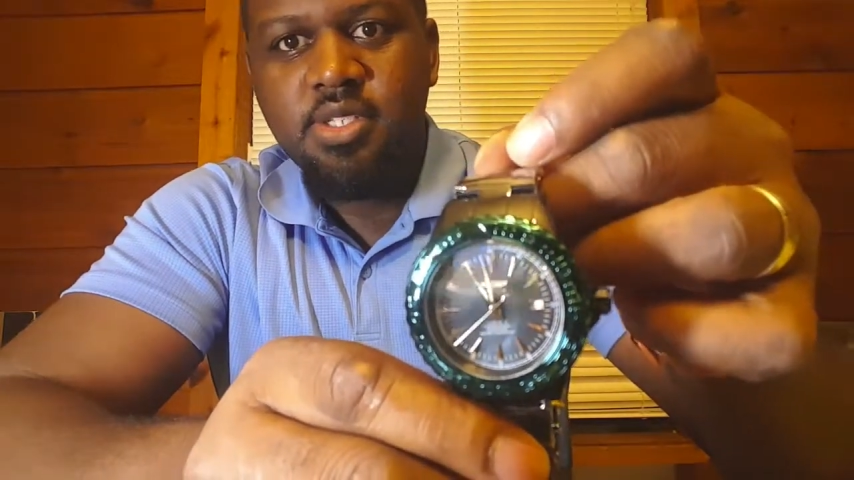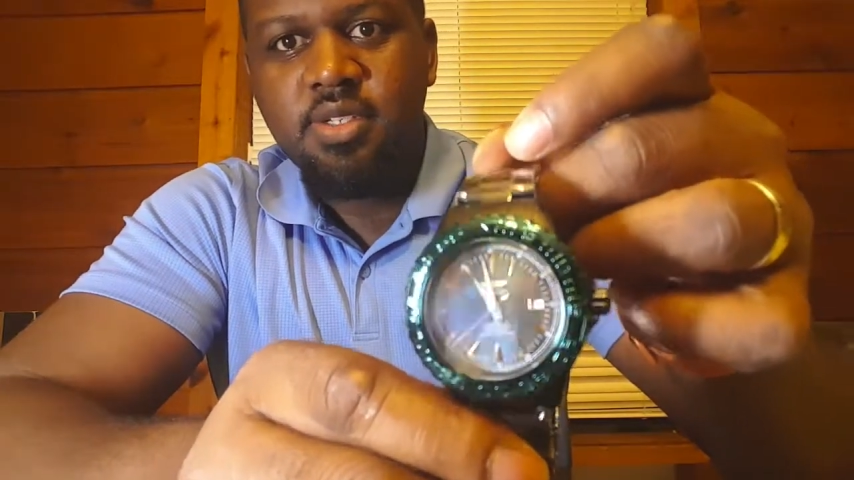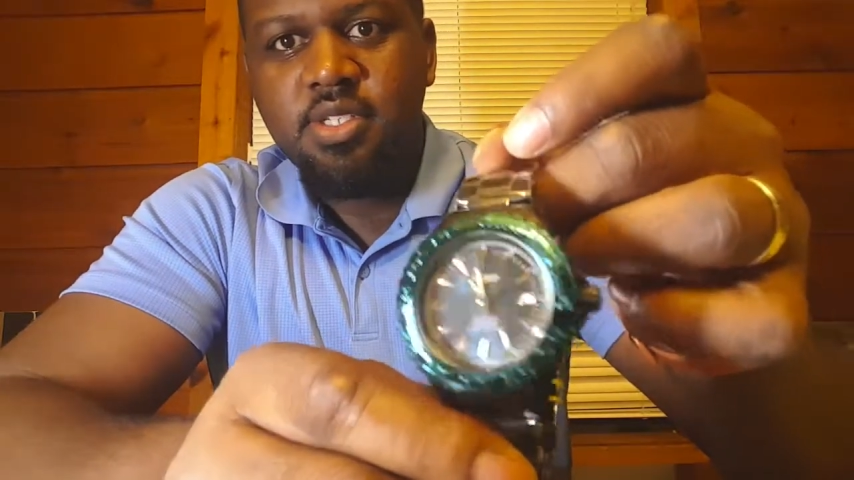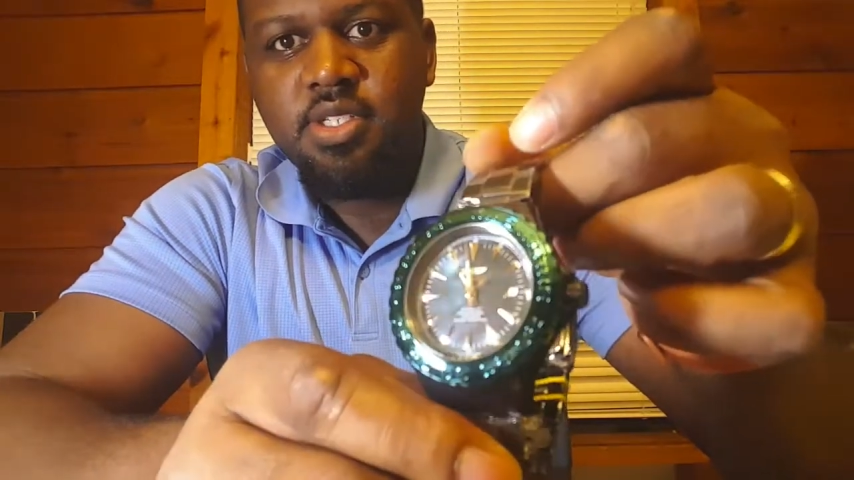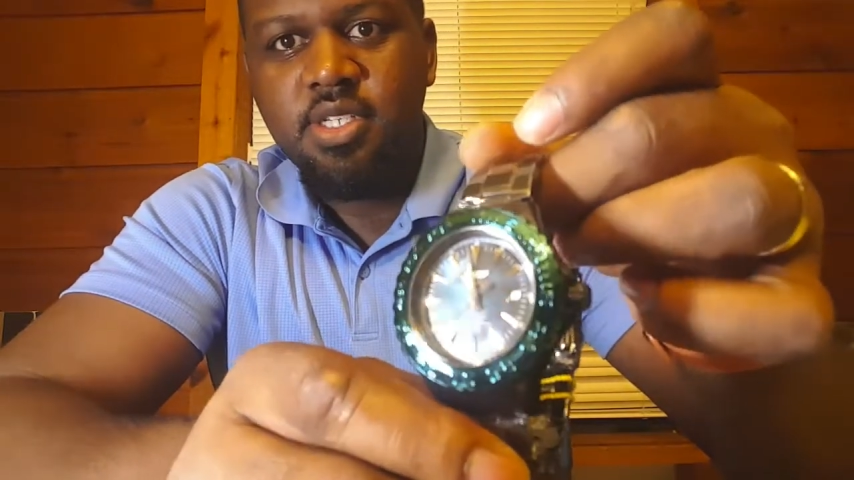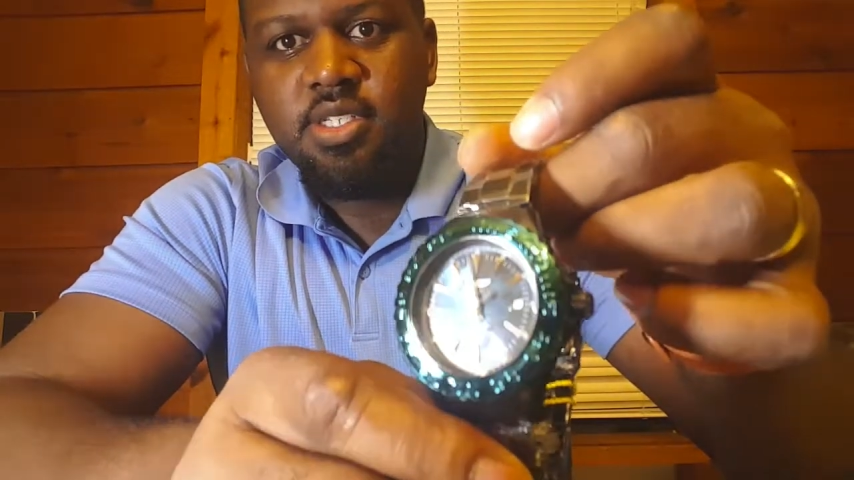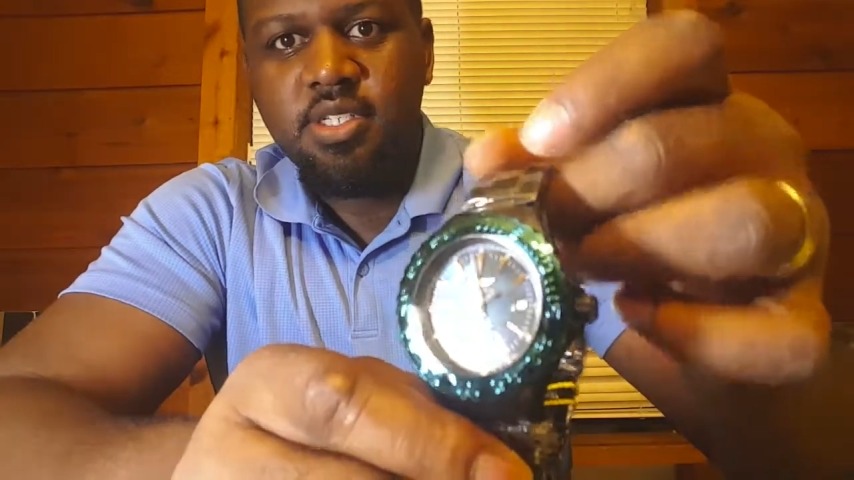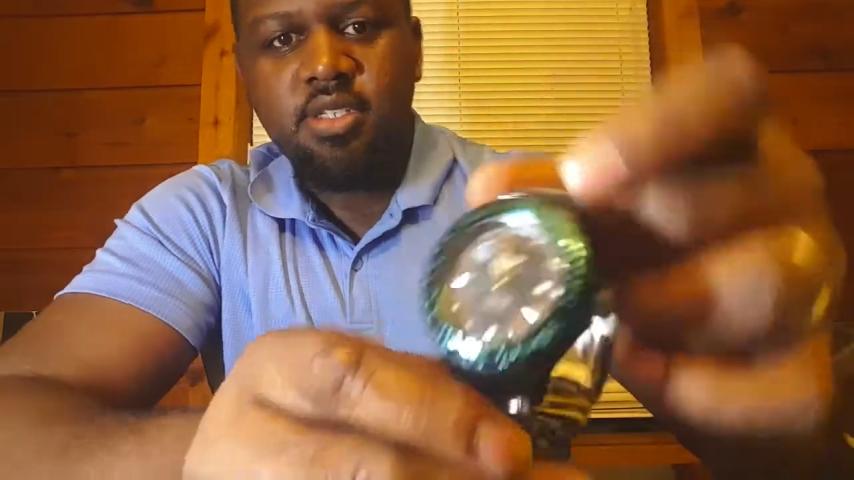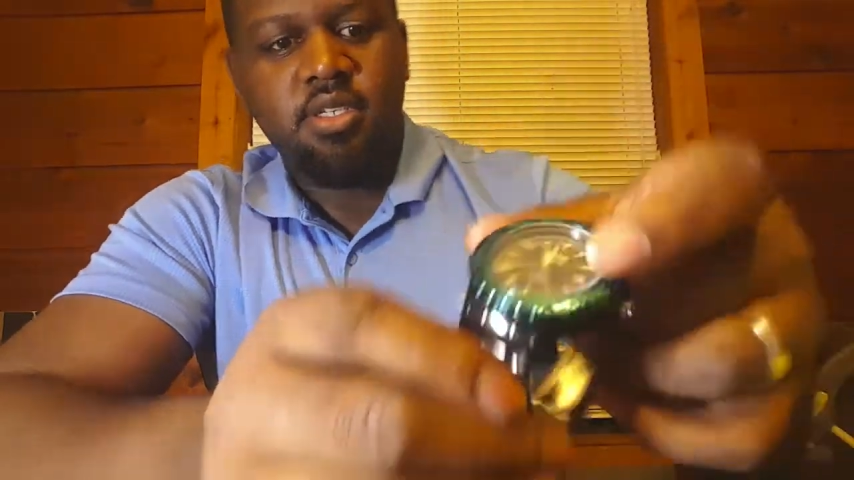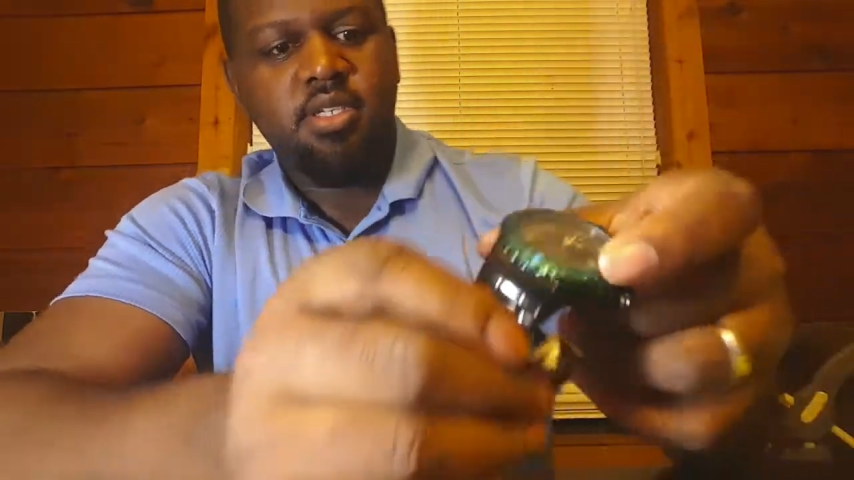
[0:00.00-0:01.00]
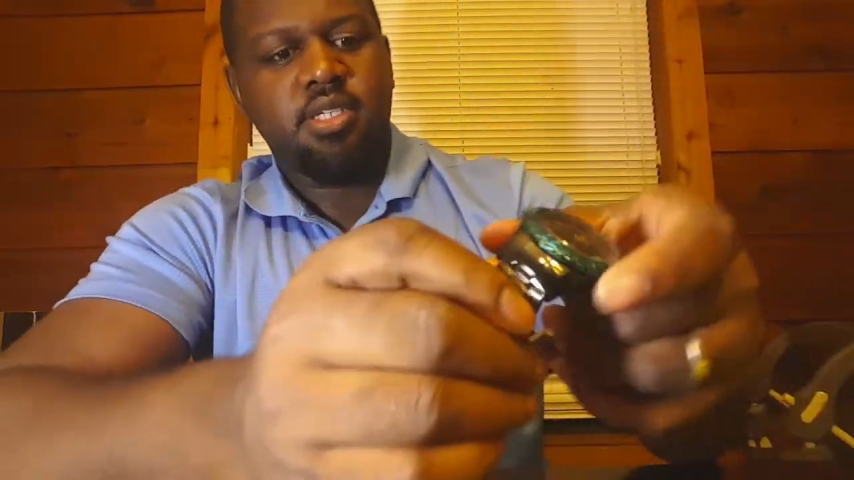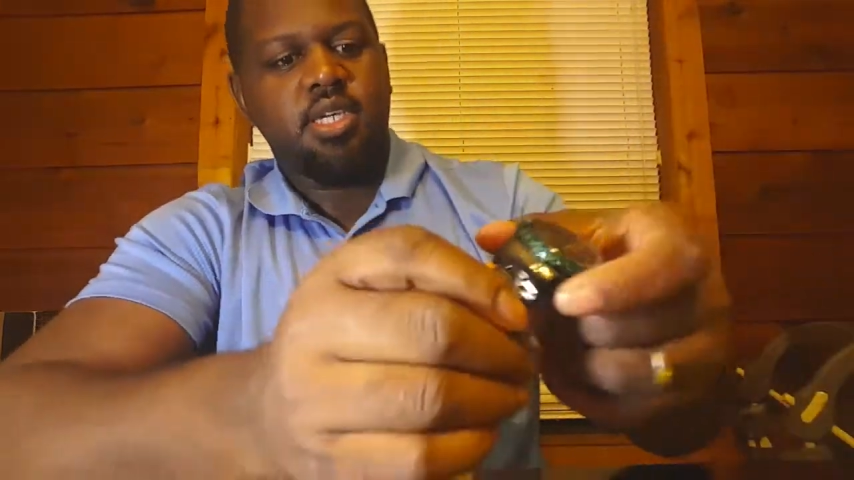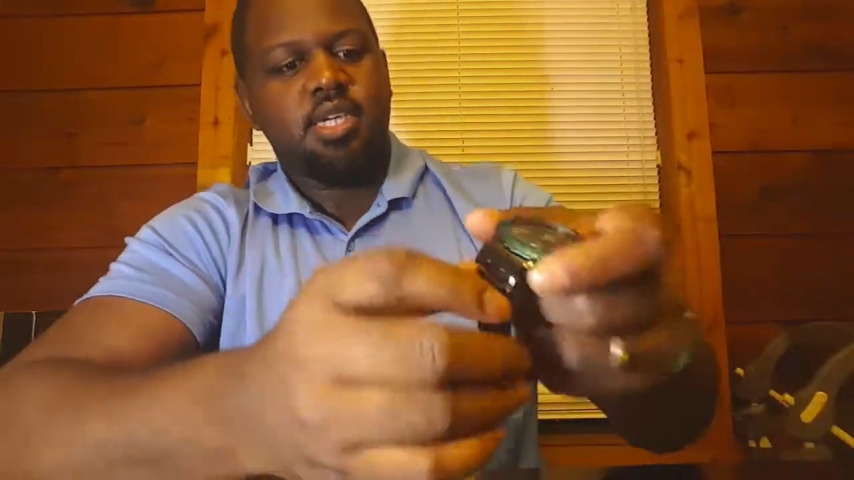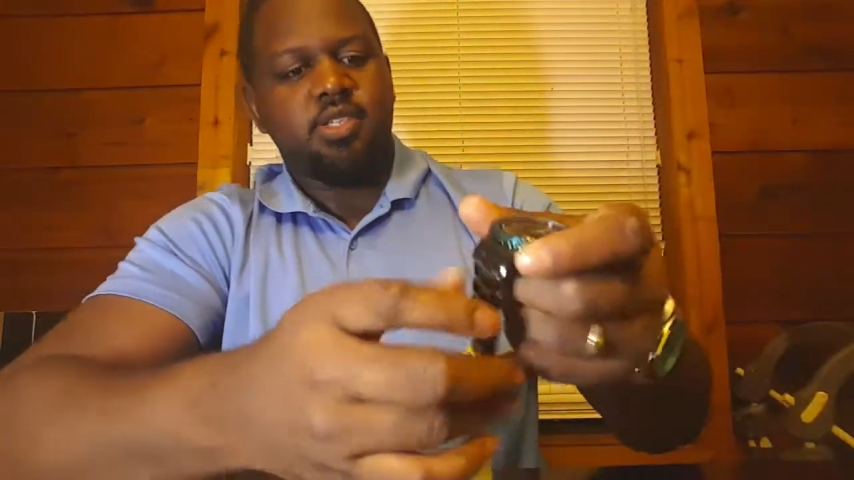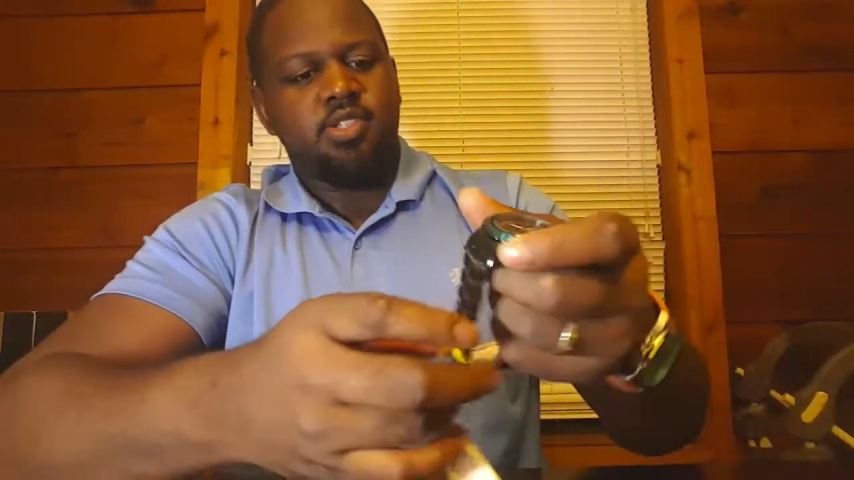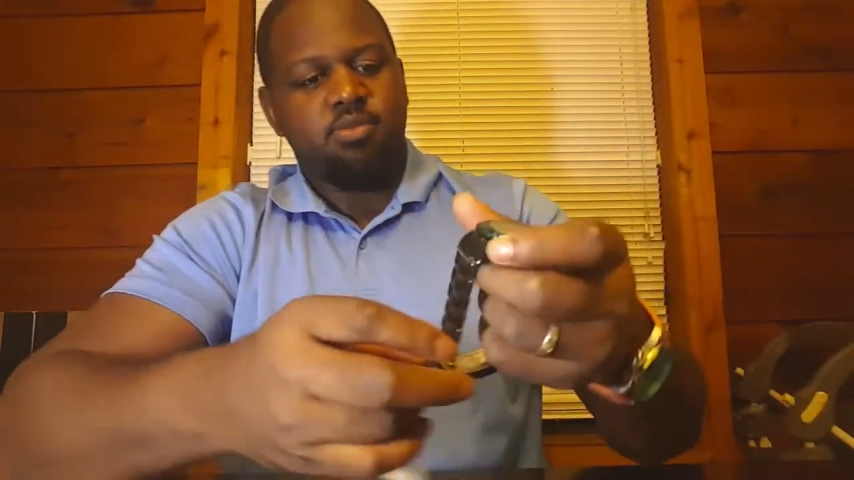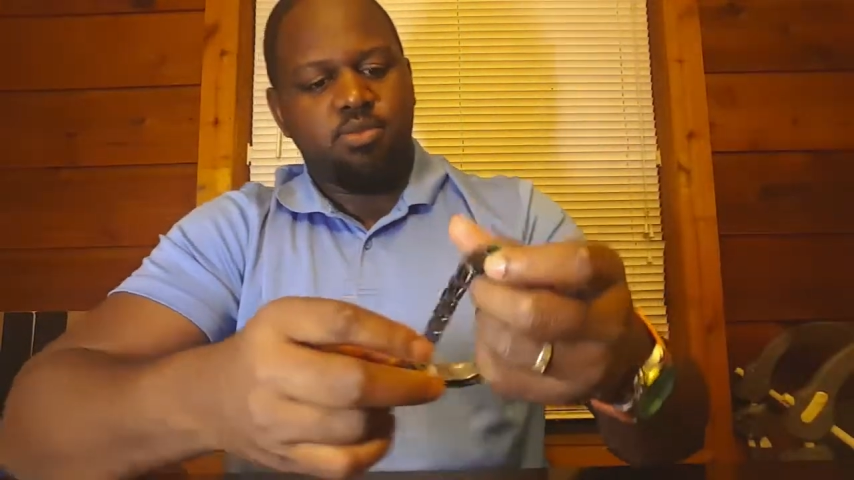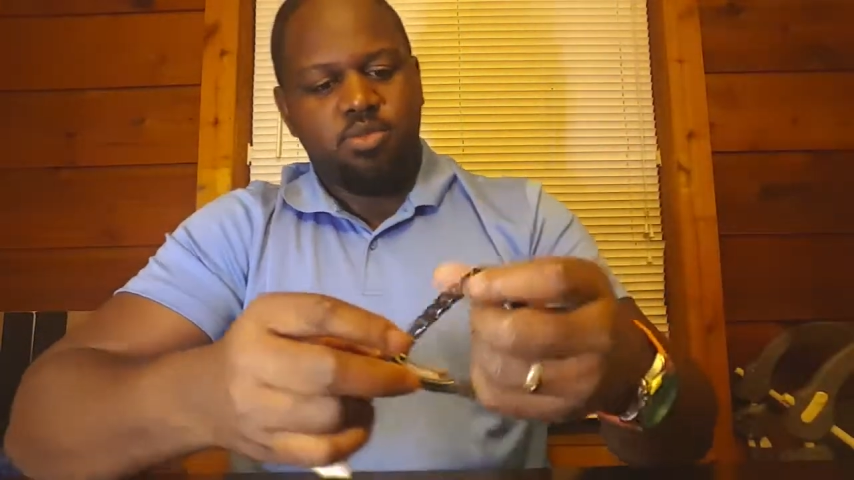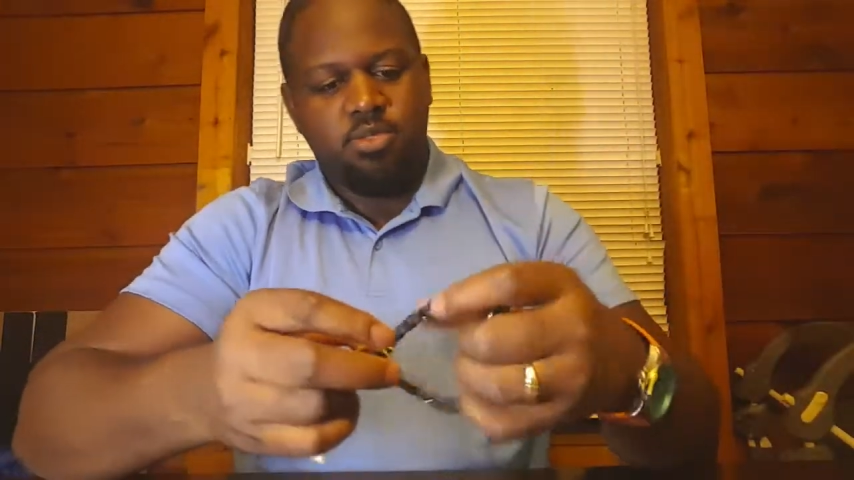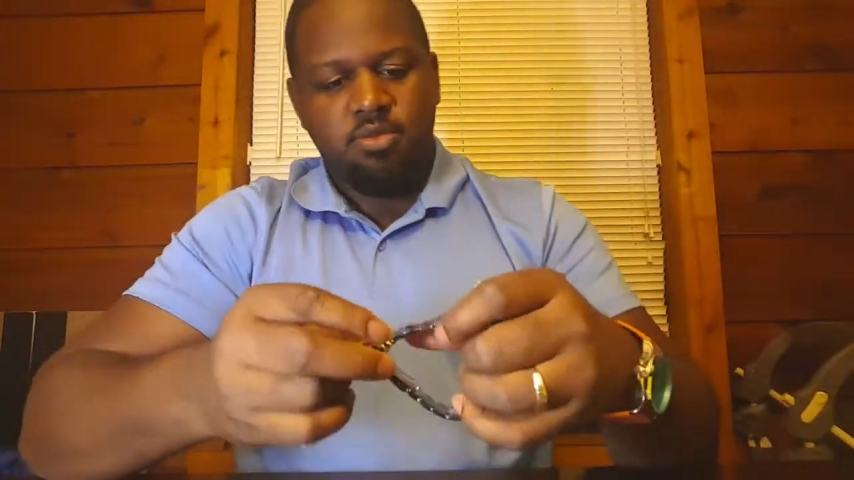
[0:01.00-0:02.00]
let's get to taking some
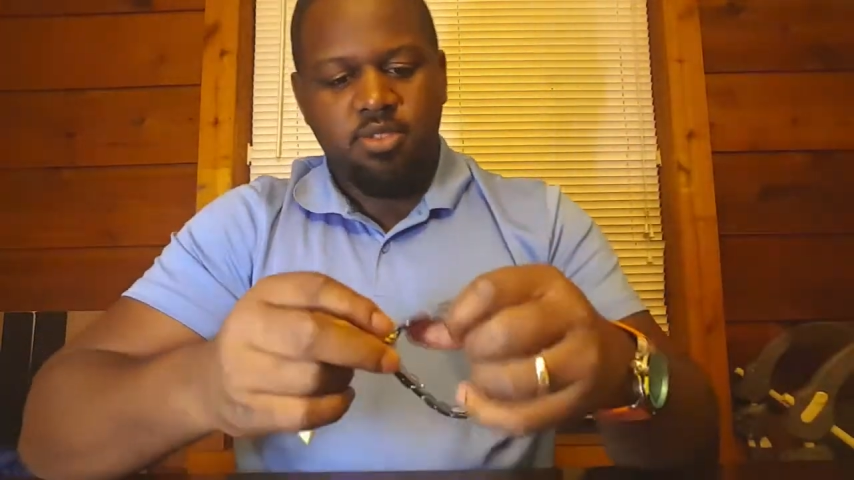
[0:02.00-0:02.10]
more